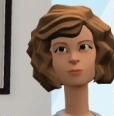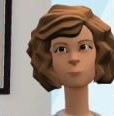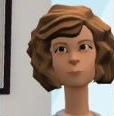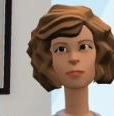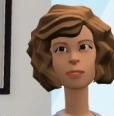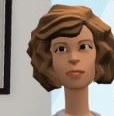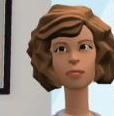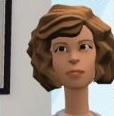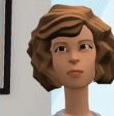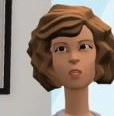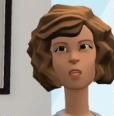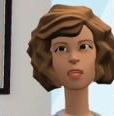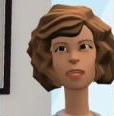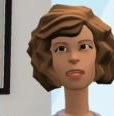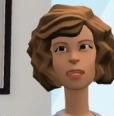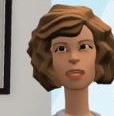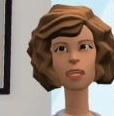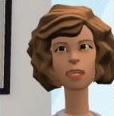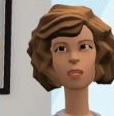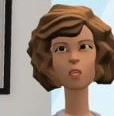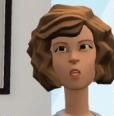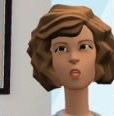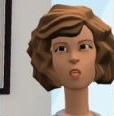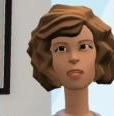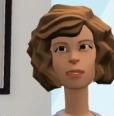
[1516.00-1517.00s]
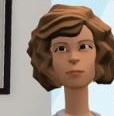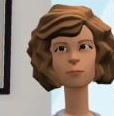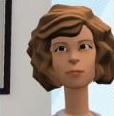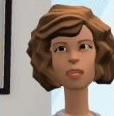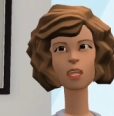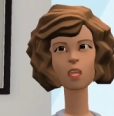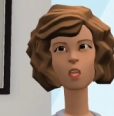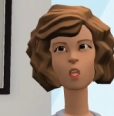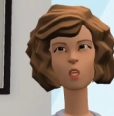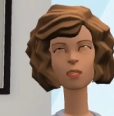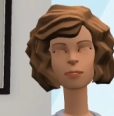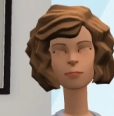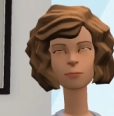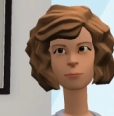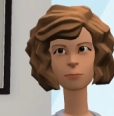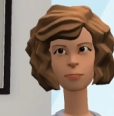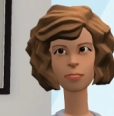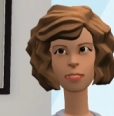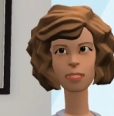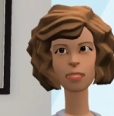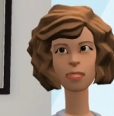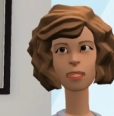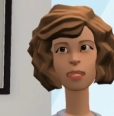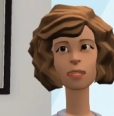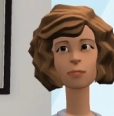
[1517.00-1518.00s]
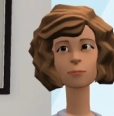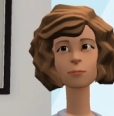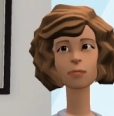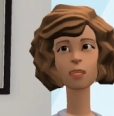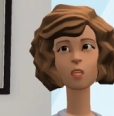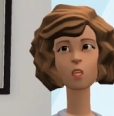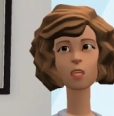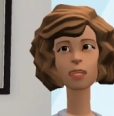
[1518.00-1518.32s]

That's what it's all about. The enemy